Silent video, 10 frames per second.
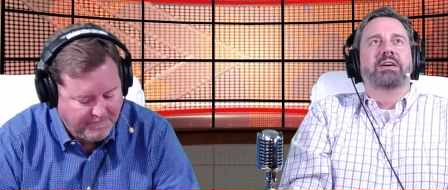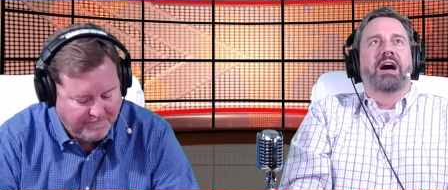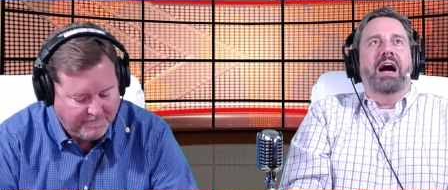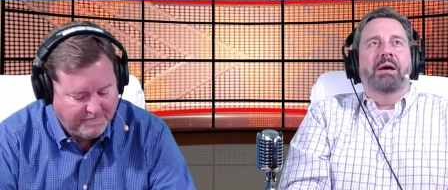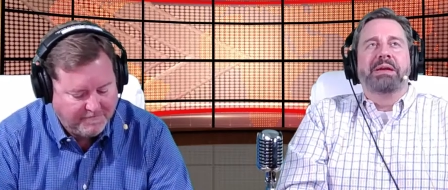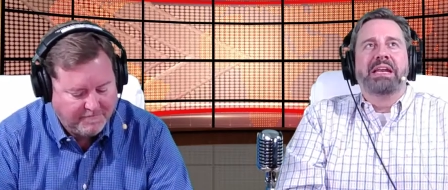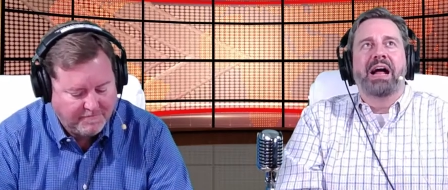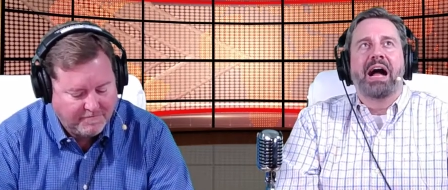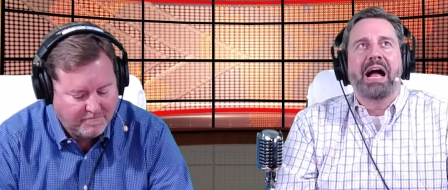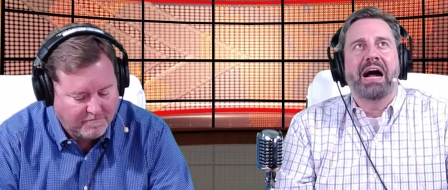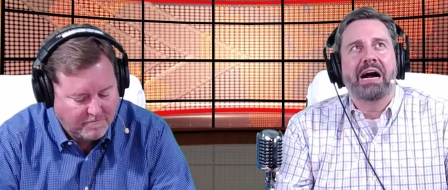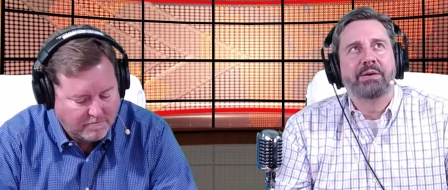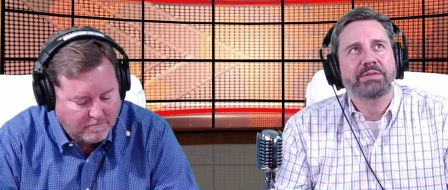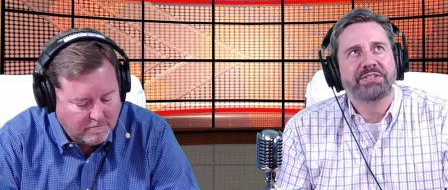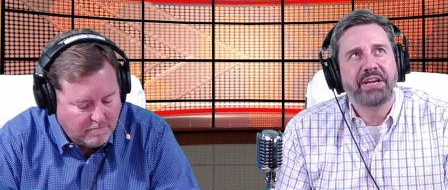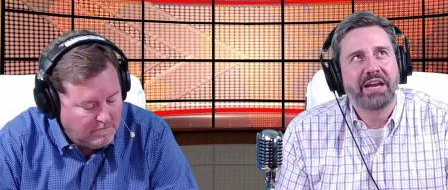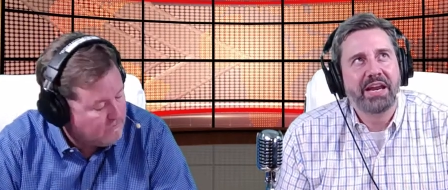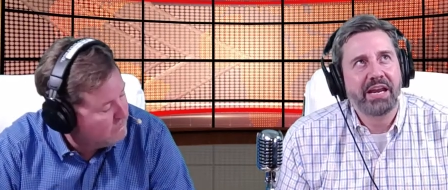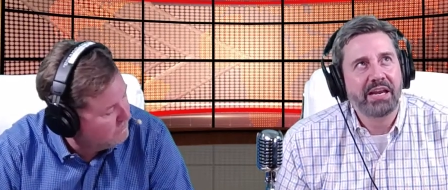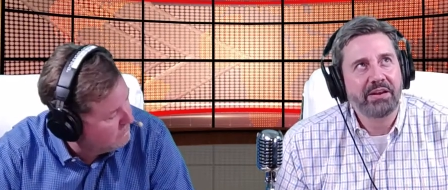Speaker 1: I mean, I, I would
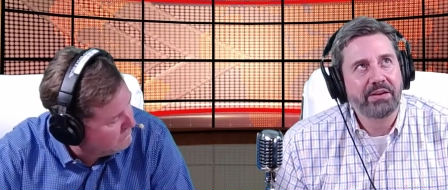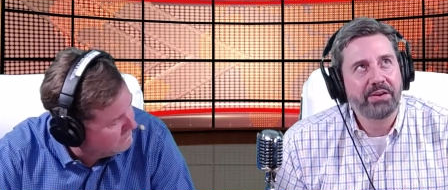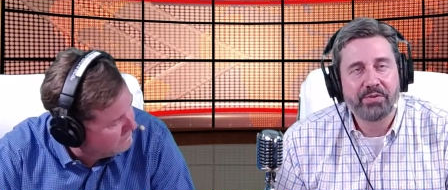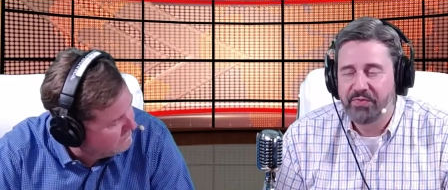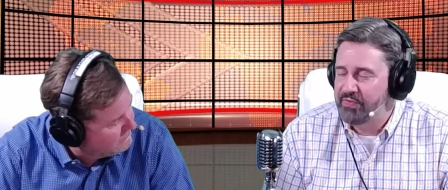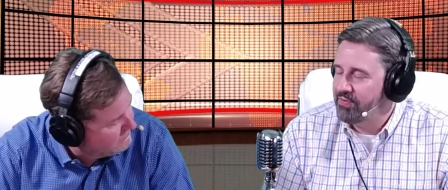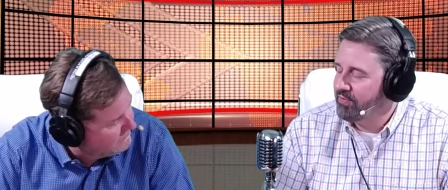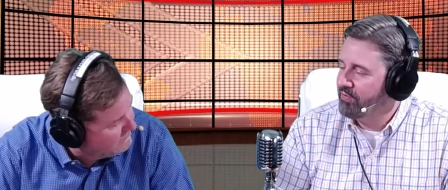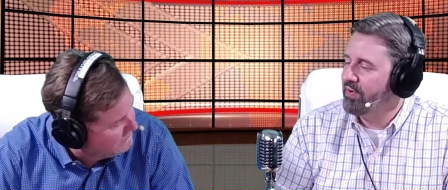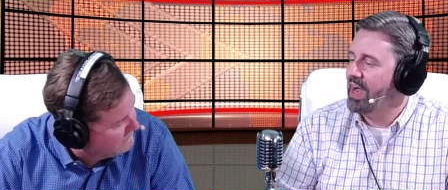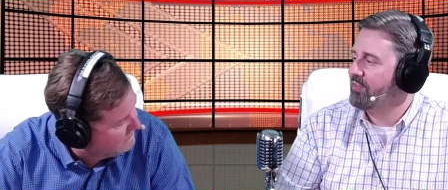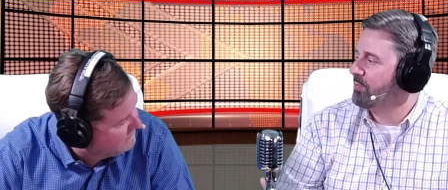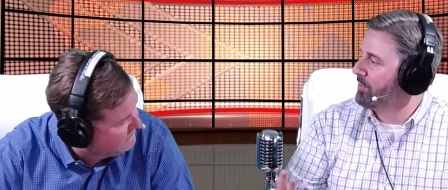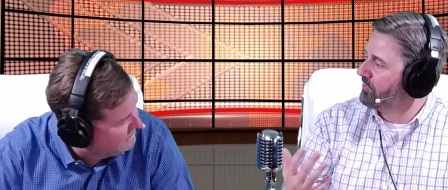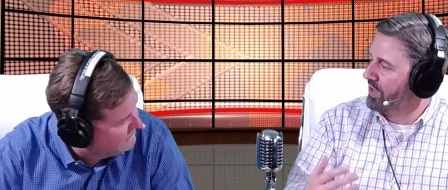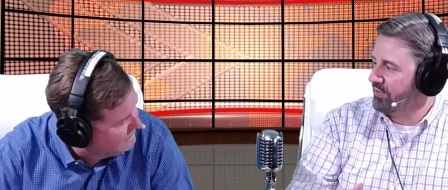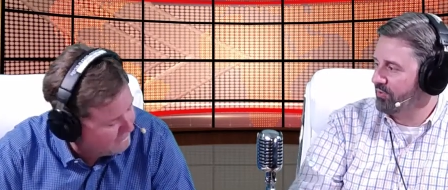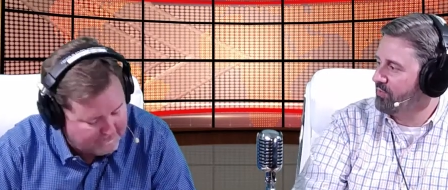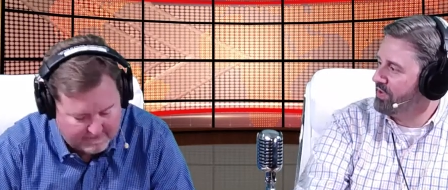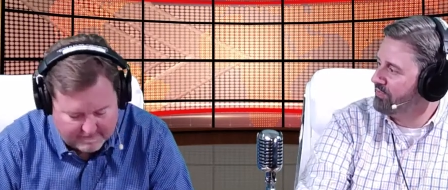say five percent,
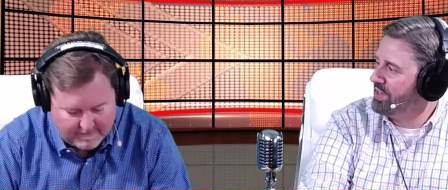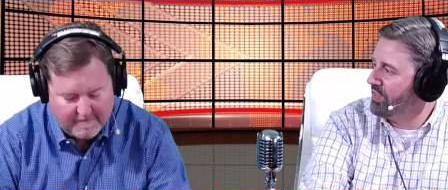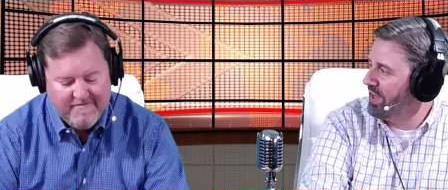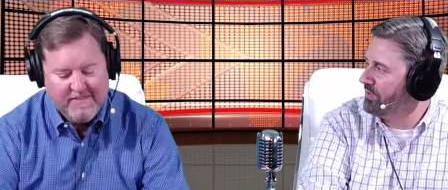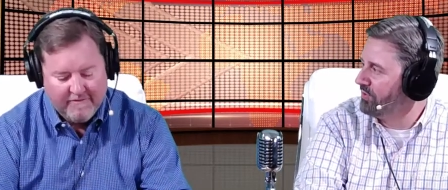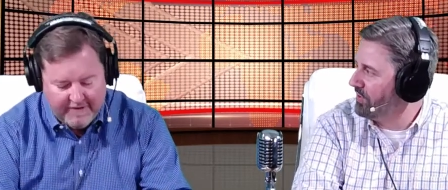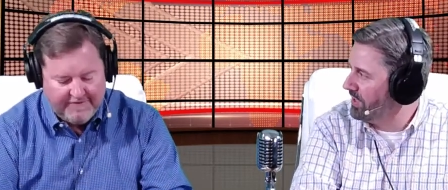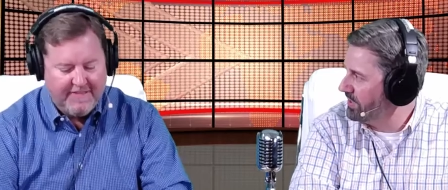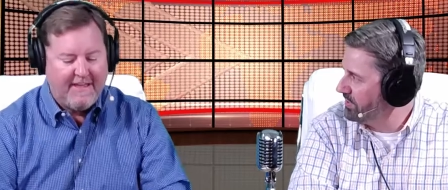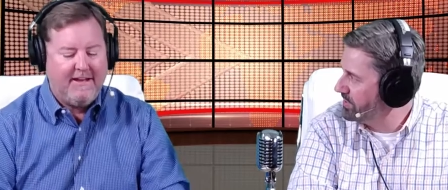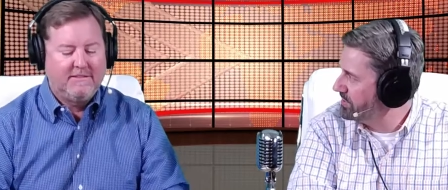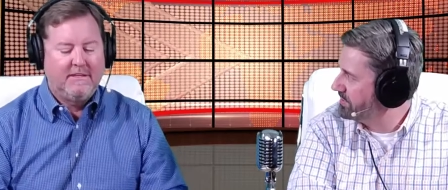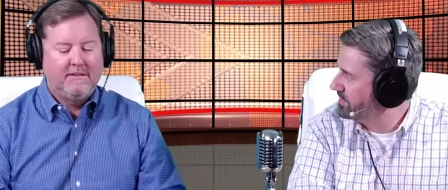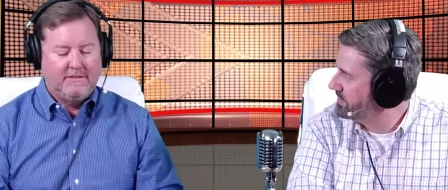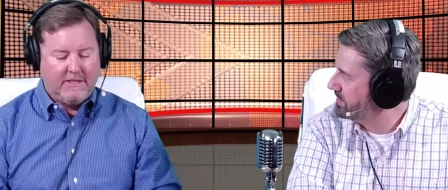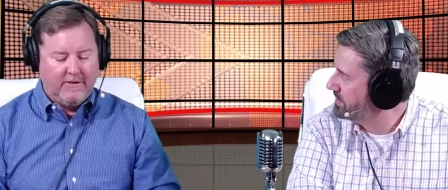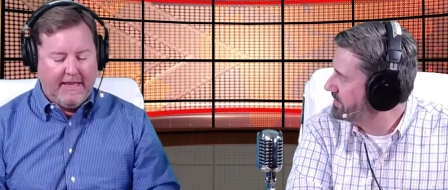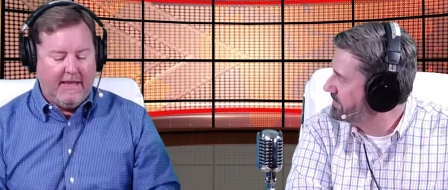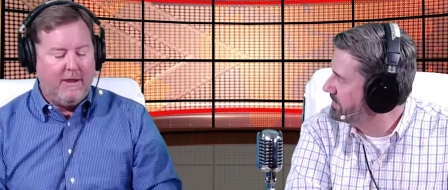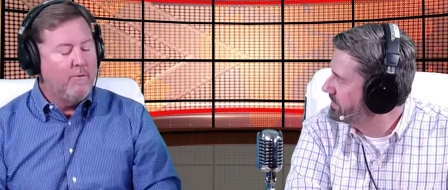so fifty thousand.
Speaker 2: Fifty thousand. So
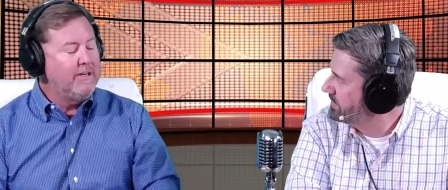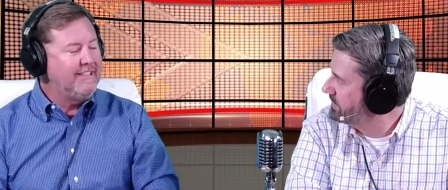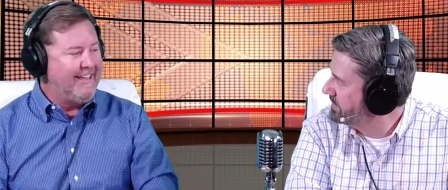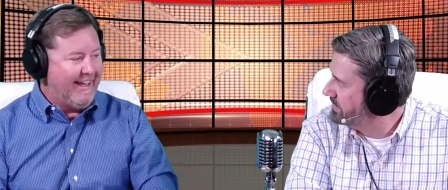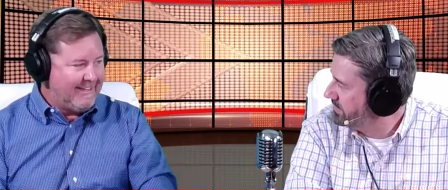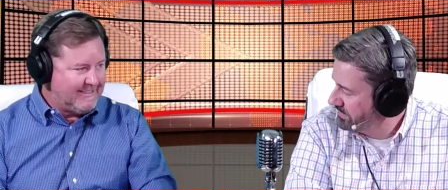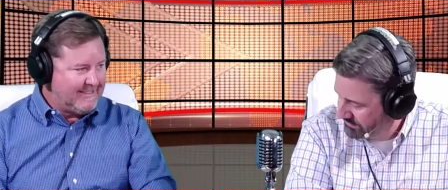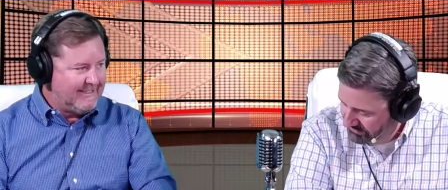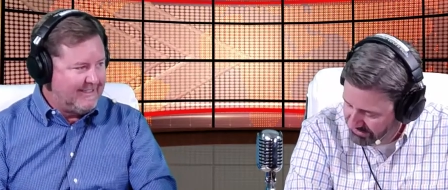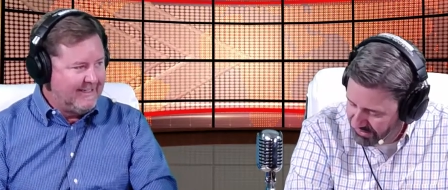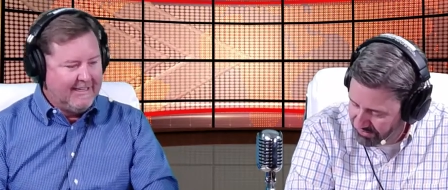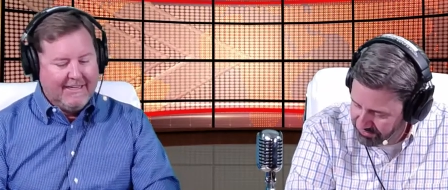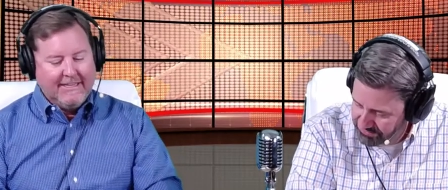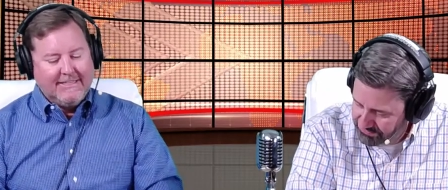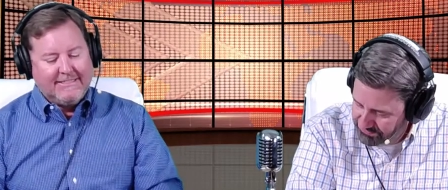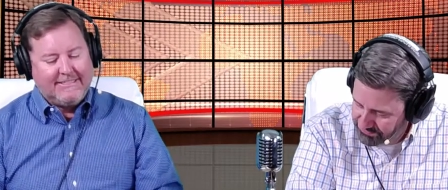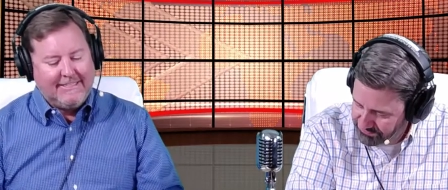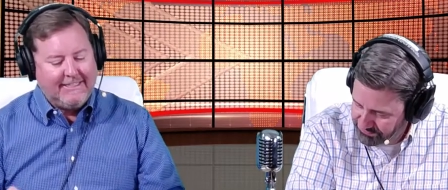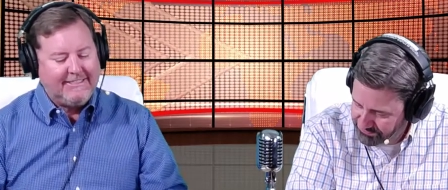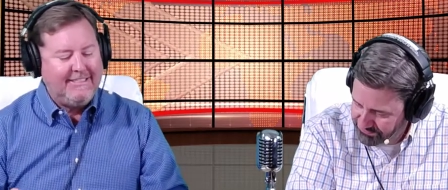he would get okay.
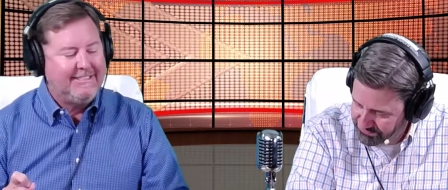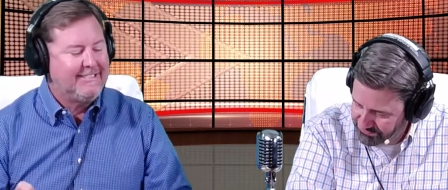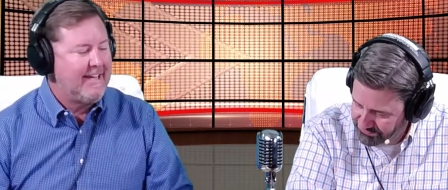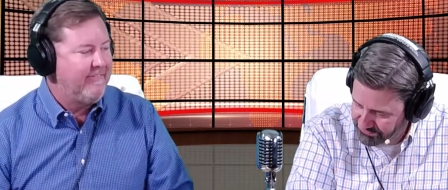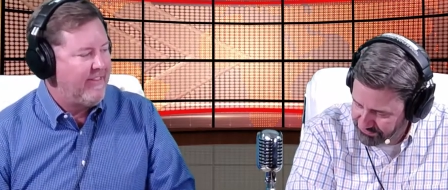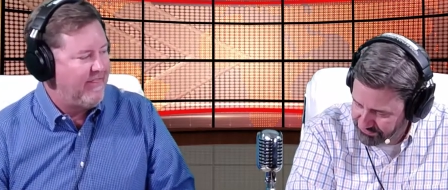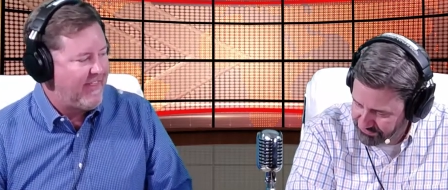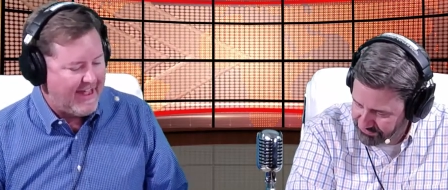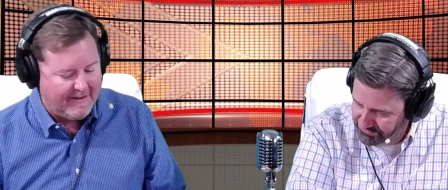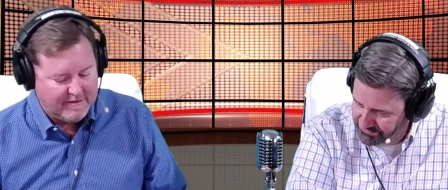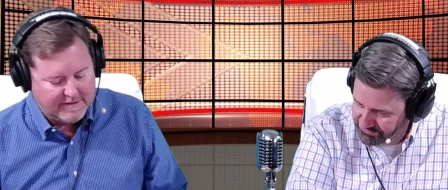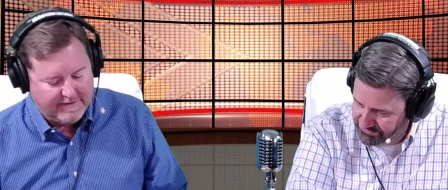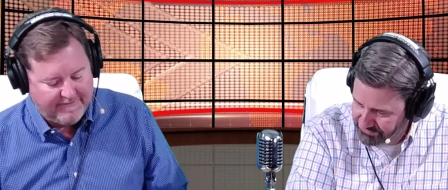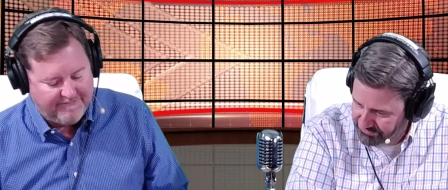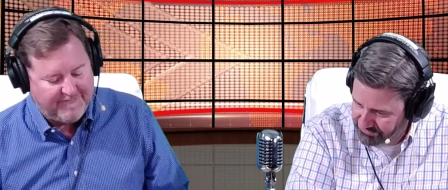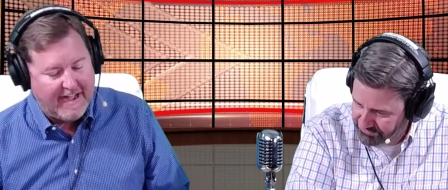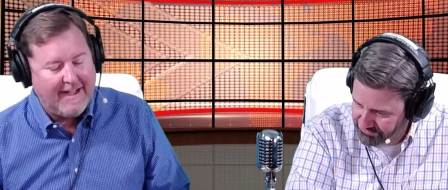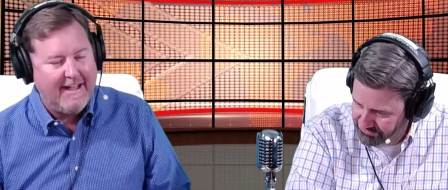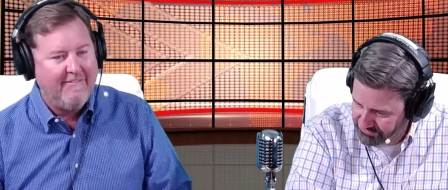sixty-seven thousand five